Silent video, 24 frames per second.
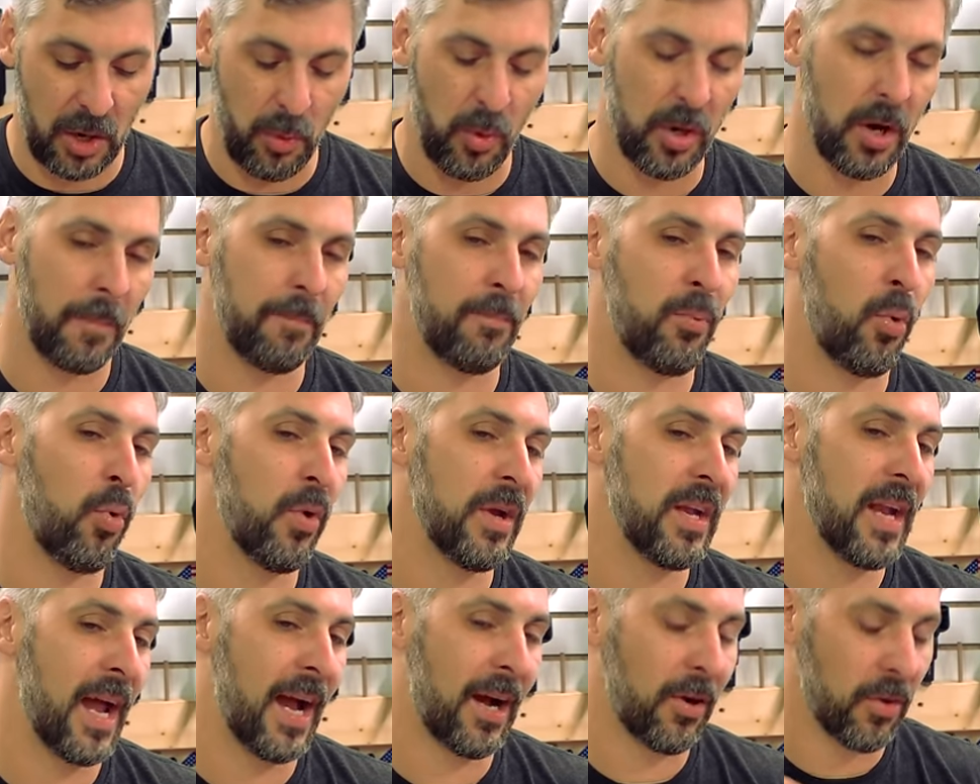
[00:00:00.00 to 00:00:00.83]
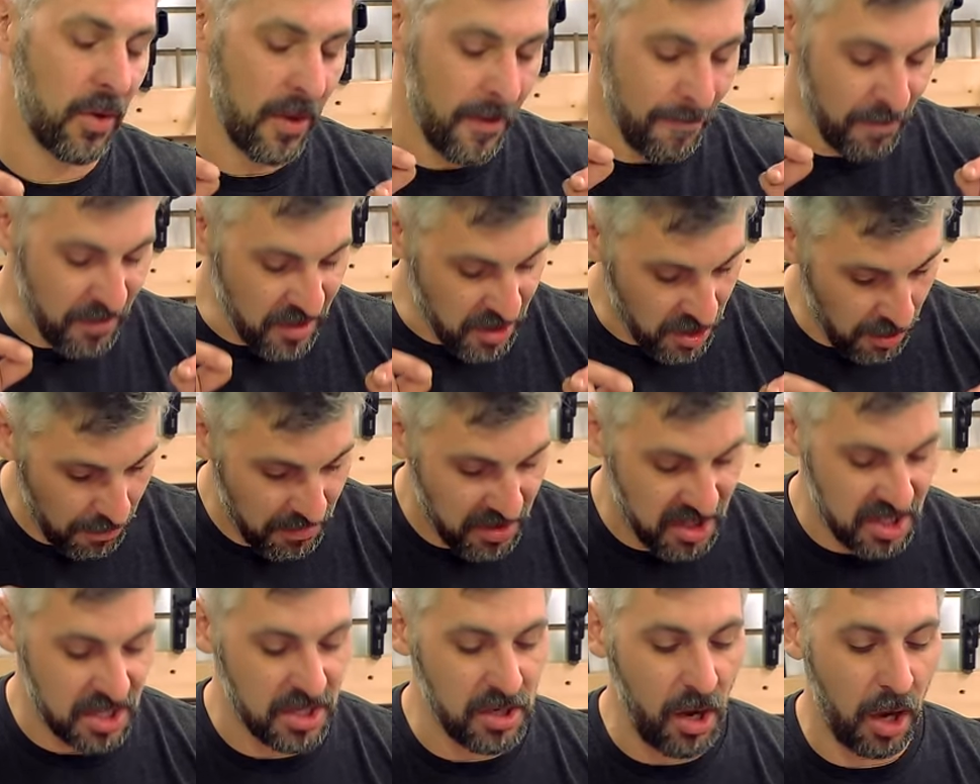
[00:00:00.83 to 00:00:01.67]
I want to point out some
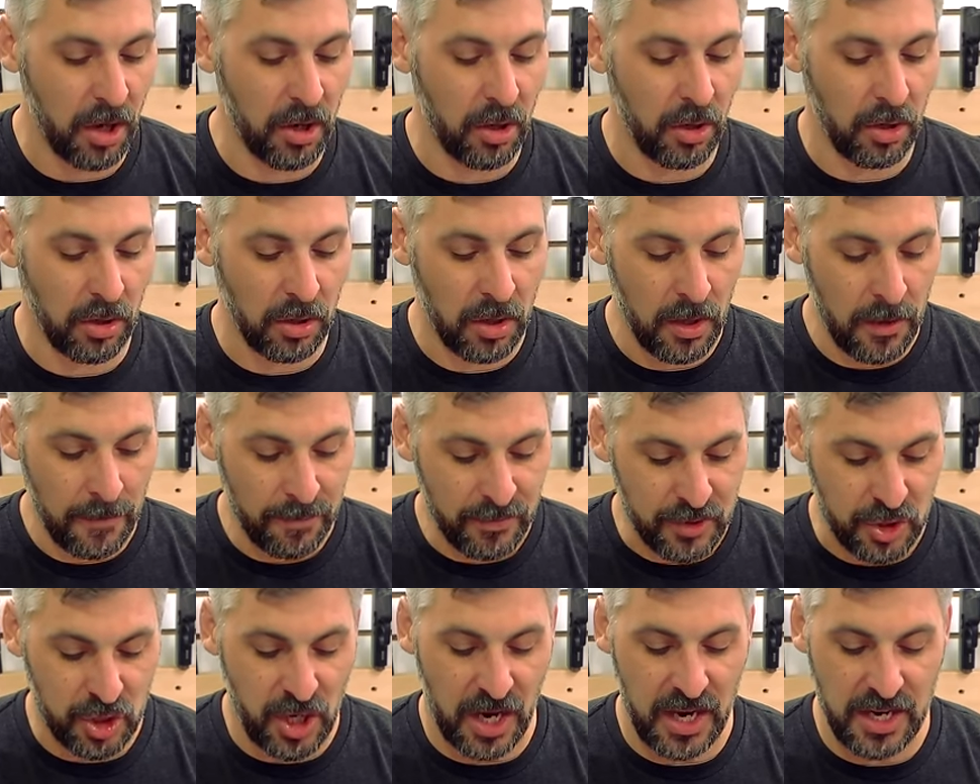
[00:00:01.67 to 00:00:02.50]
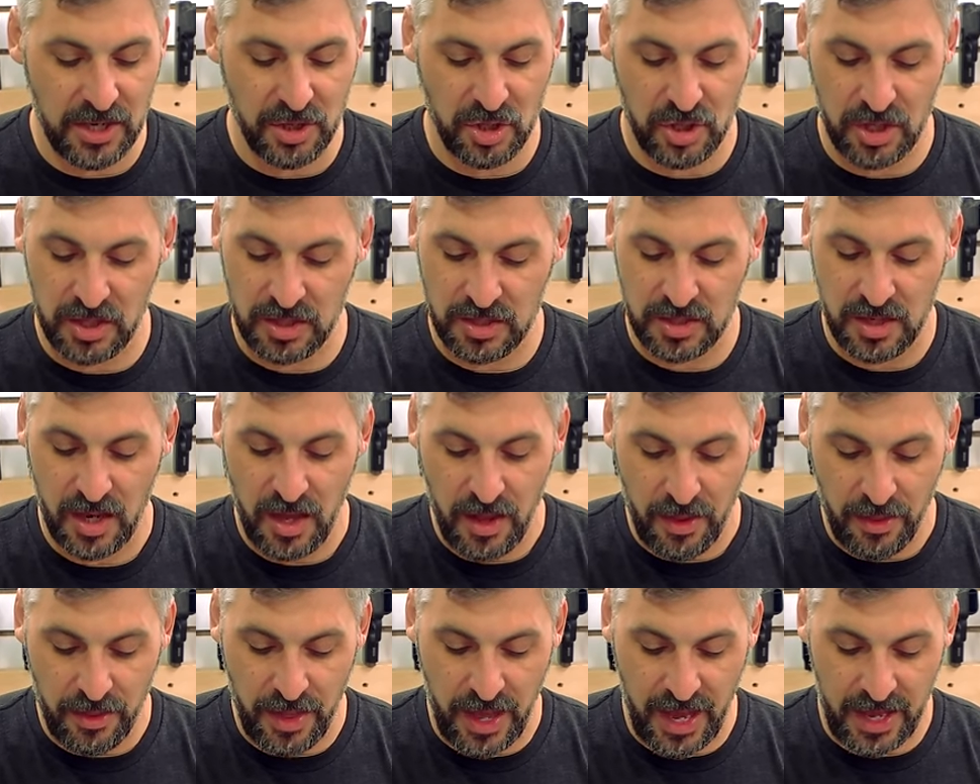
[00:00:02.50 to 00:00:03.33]
subtle changes
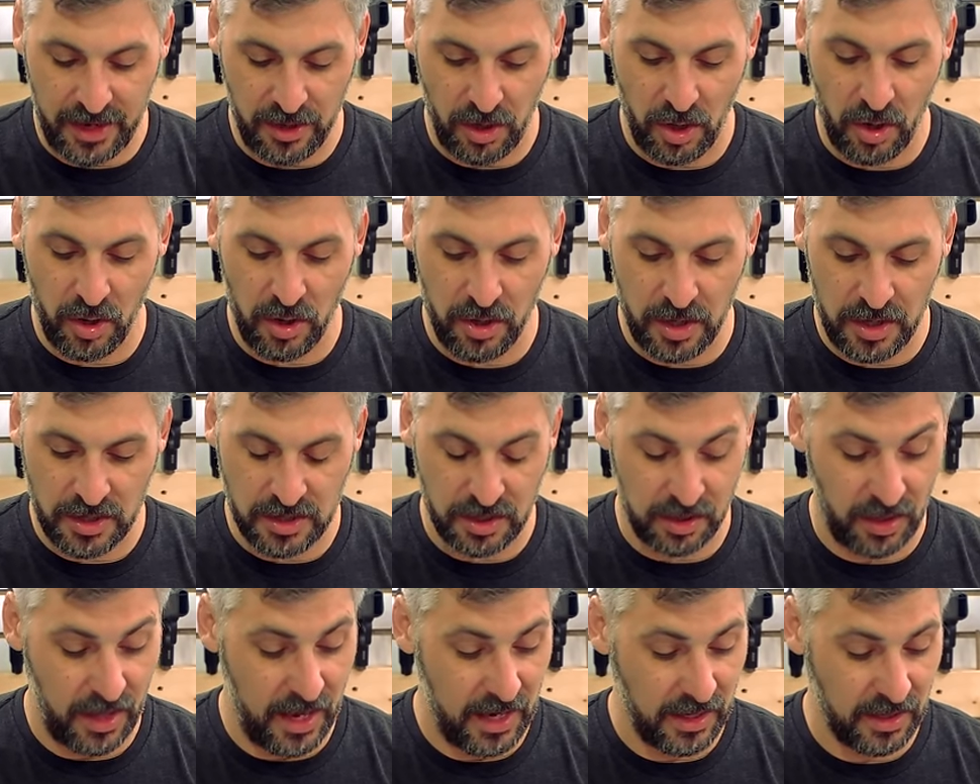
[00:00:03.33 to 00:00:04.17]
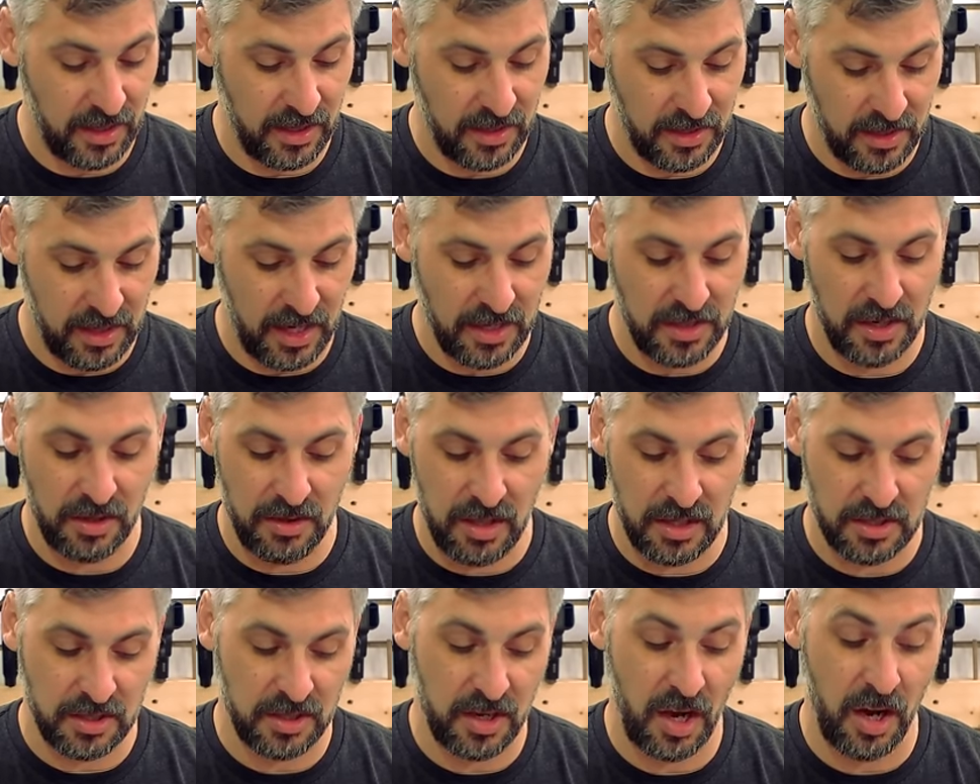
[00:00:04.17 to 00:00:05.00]
that Ernest Langdon did to
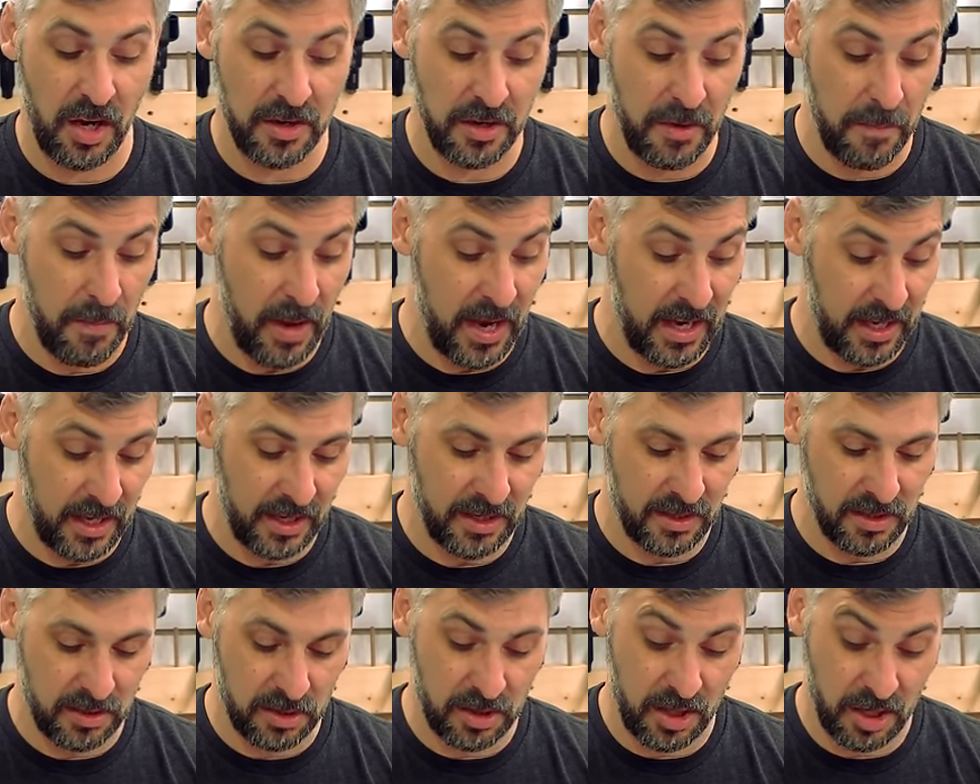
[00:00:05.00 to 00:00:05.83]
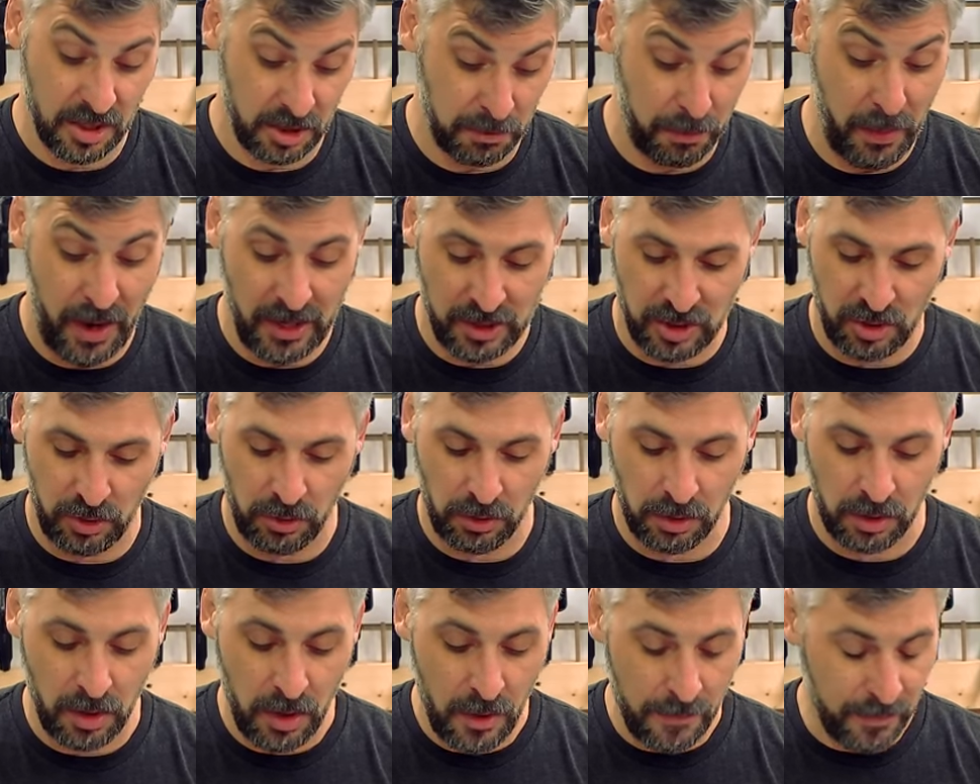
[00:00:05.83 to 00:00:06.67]
this gun to make it the
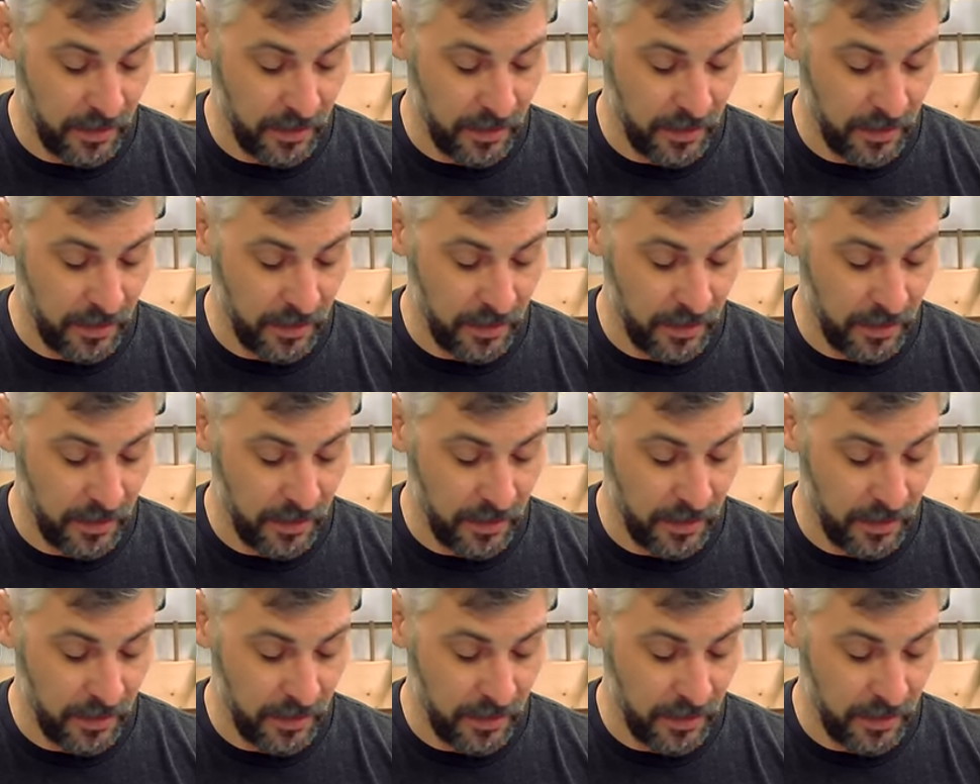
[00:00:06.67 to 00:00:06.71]
special